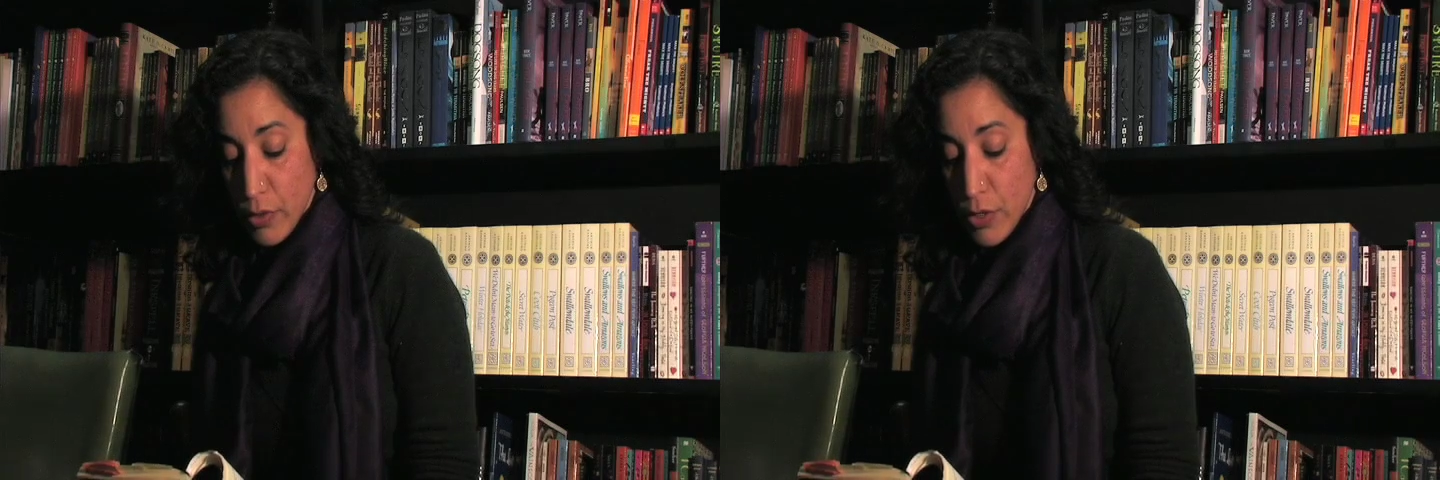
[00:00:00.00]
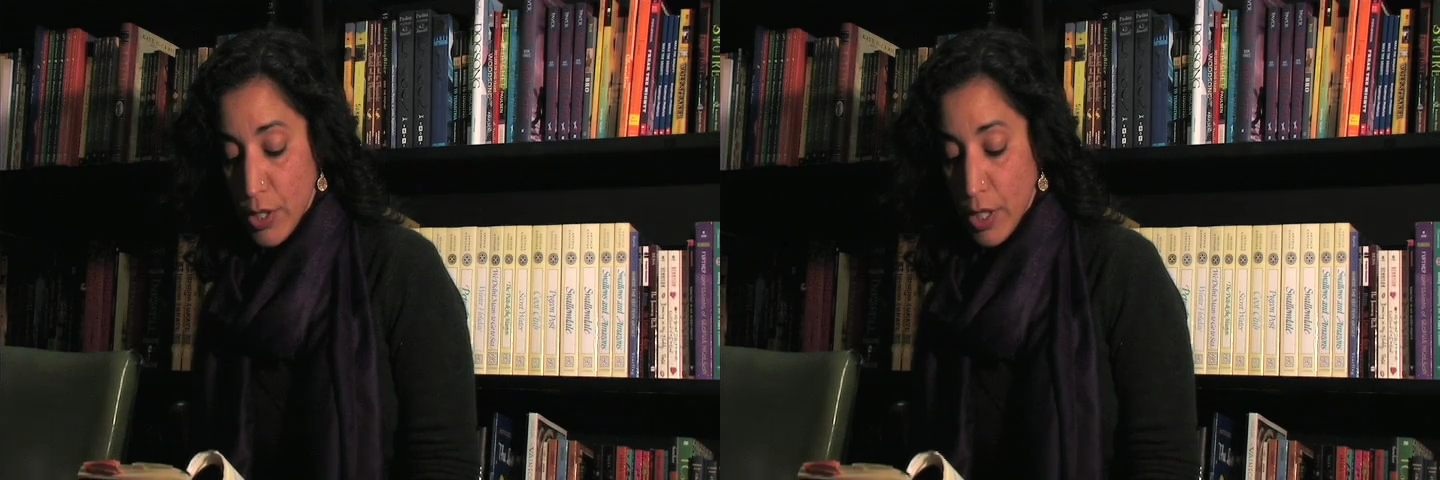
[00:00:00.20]
who
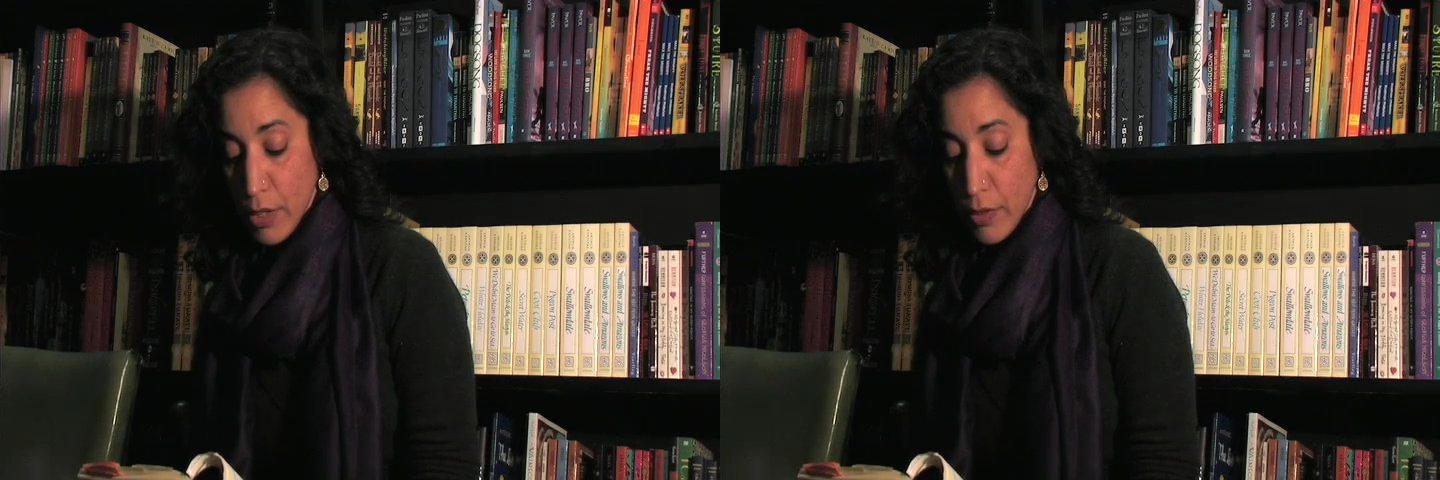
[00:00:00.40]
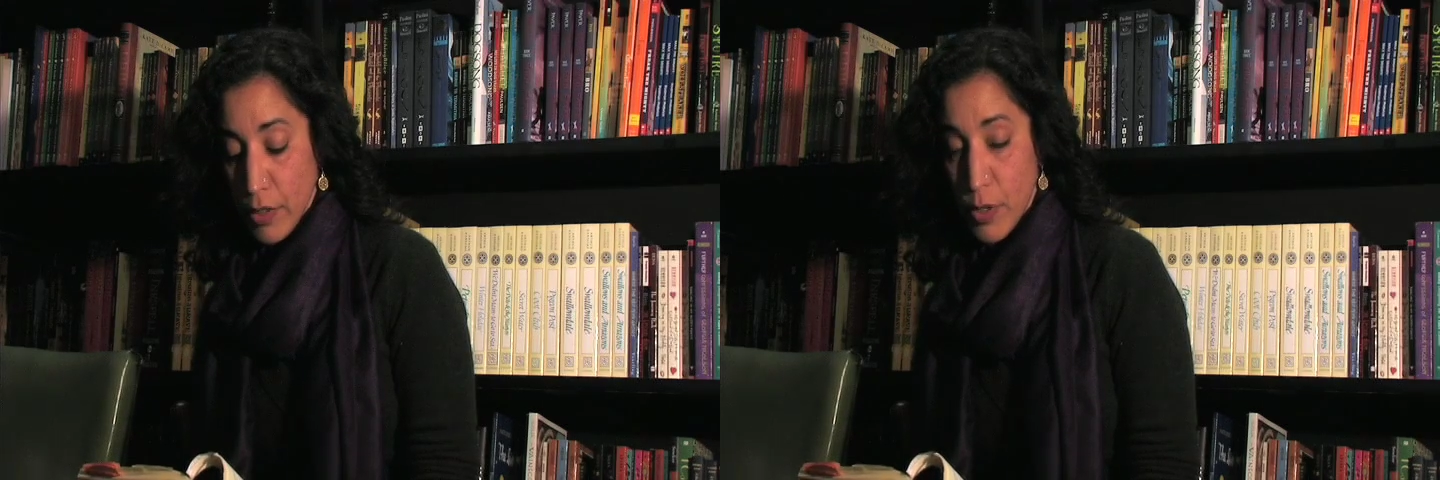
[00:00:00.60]

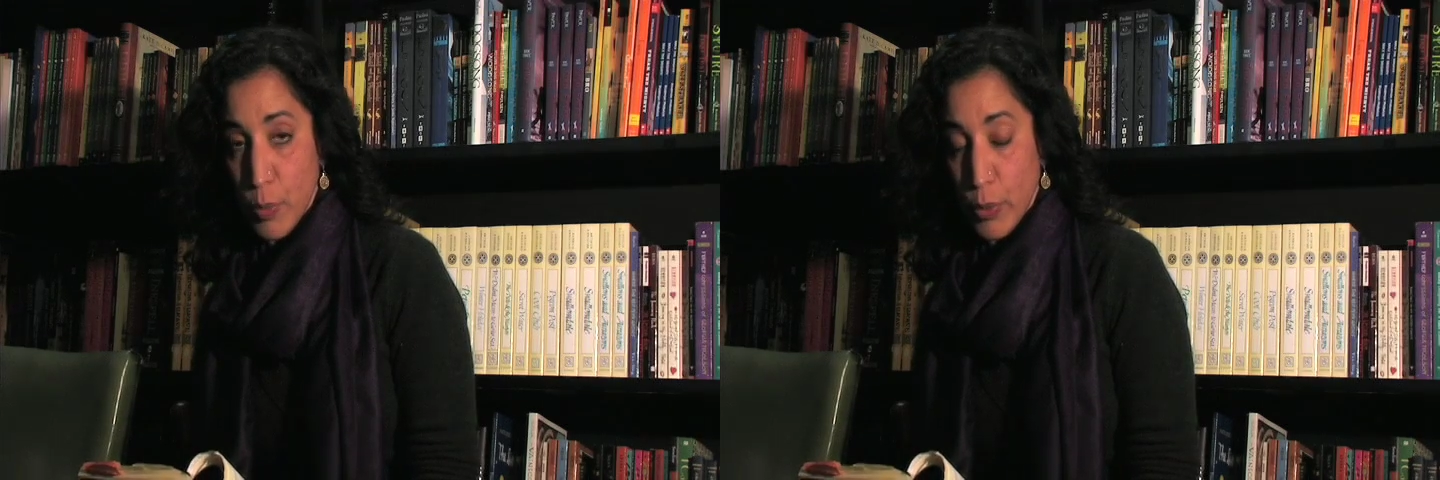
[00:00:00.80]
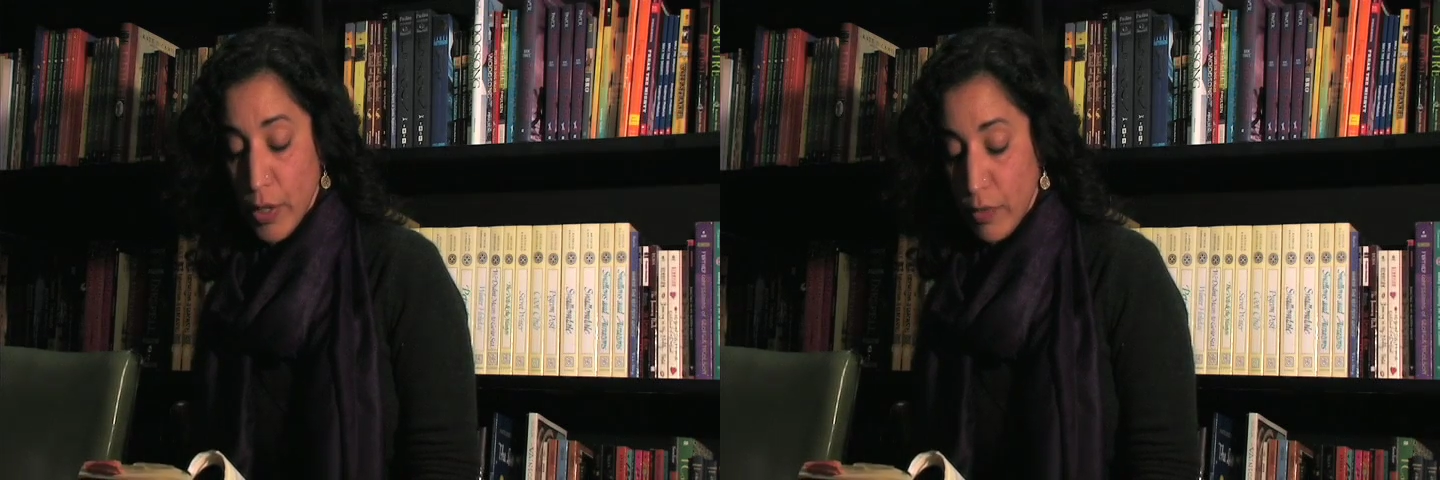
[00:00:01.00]
share this
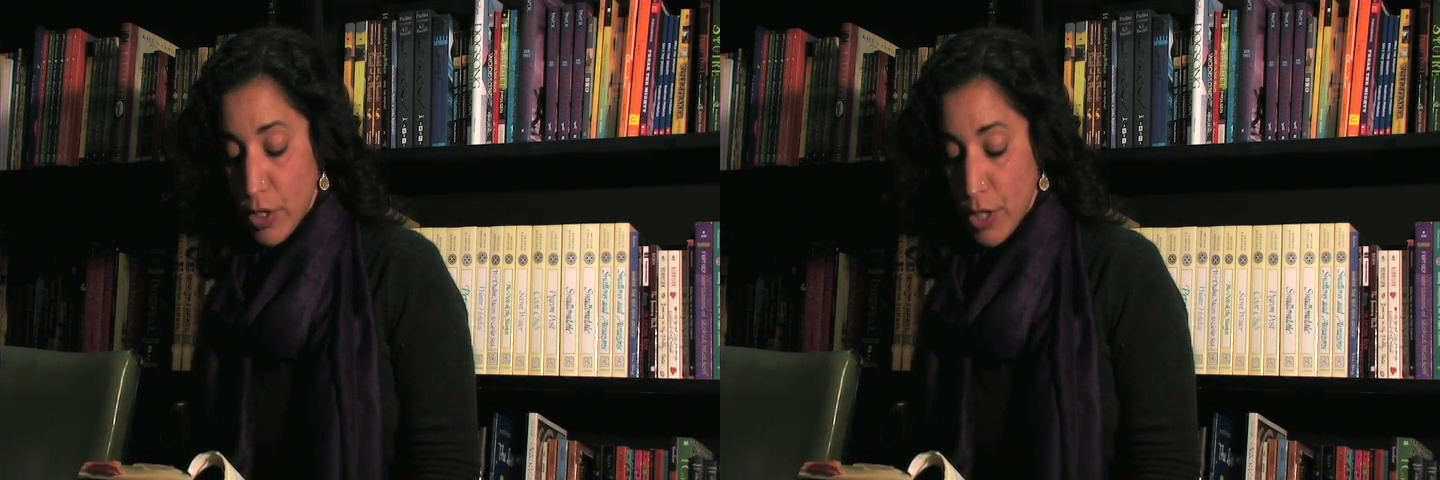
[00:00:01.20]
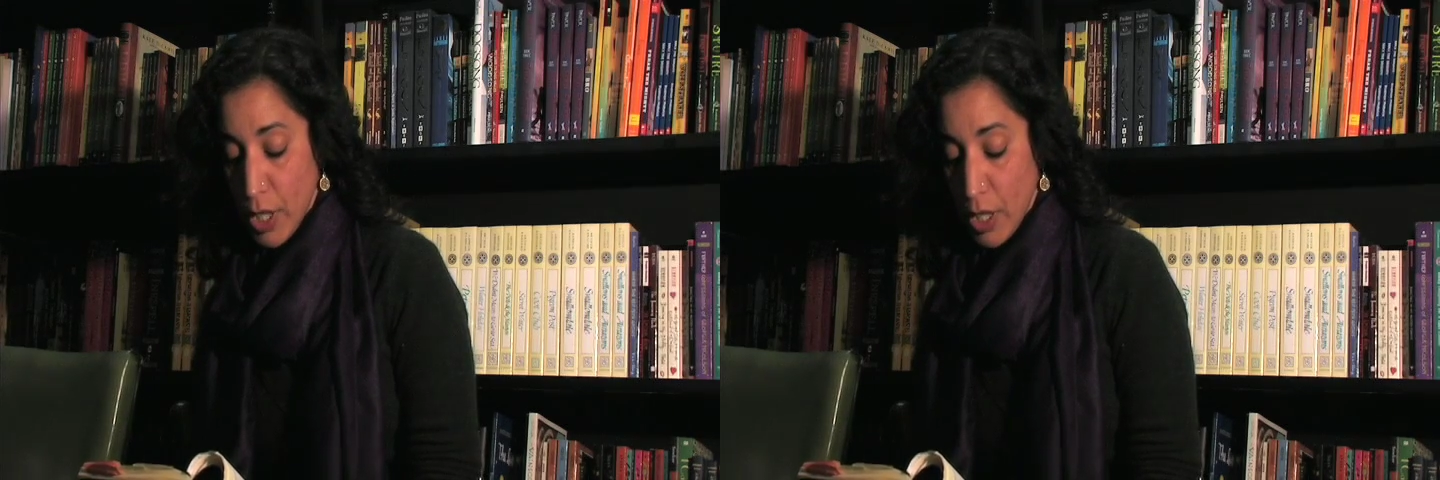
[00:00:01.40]
brief
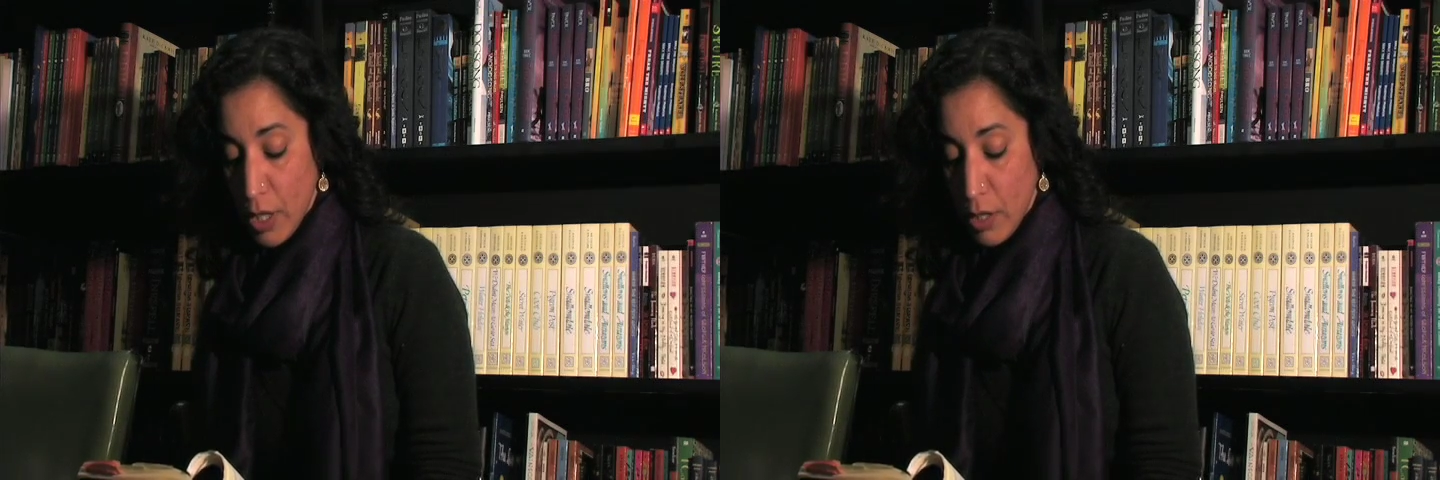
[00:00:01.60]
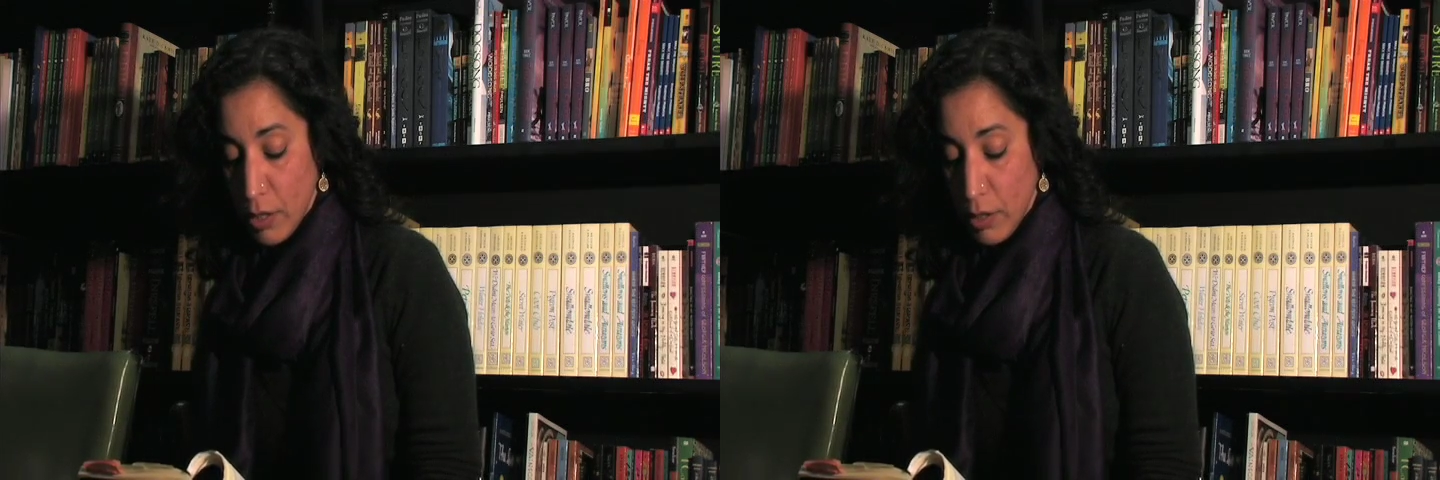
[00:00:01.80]
shade,